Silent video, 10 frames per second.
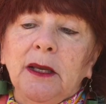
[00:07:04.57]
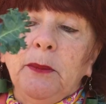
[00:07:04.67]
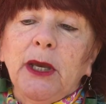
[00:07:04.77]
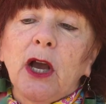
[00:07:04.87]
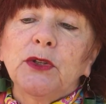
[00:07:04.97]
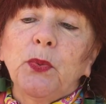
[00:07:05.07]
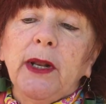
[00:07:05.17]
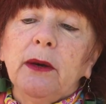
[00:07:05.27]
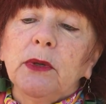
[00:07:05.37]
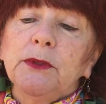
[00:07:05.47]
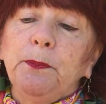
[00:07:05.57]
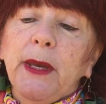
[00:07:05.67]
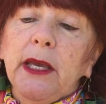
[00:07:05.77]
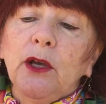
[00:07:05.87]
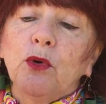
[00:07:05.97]
Because when it was
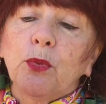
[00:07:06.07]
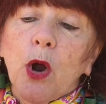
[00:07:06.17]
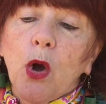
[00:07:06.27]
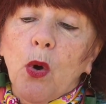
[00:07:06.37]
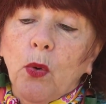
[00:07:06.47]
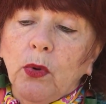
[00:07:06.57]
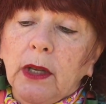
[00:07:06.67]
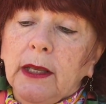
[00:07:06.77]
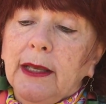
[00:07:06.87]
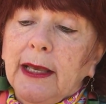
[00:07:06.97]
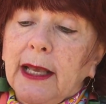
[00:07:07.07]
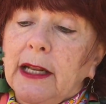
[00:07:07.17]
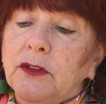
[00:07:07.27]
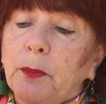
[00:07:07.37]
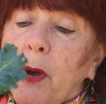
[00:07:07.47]
being grown in
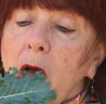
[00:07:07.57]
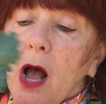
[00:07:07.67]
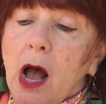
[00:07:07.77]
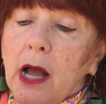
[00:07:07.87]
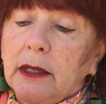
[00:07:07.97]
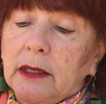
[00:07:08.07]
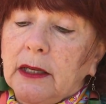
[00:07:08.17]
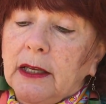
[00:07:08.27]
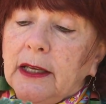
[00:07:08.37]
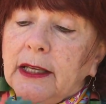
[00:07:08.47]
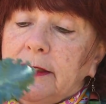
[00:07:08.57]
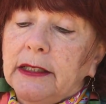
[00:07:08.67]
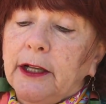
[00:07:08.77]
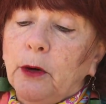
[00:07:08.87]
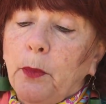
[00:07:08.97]
its pot, its
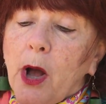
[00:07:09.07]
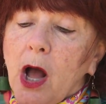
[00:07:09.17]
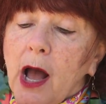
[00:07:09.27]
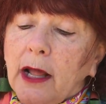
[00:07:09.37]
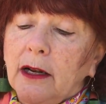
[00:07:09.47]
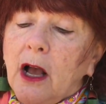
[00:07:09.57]
little pot,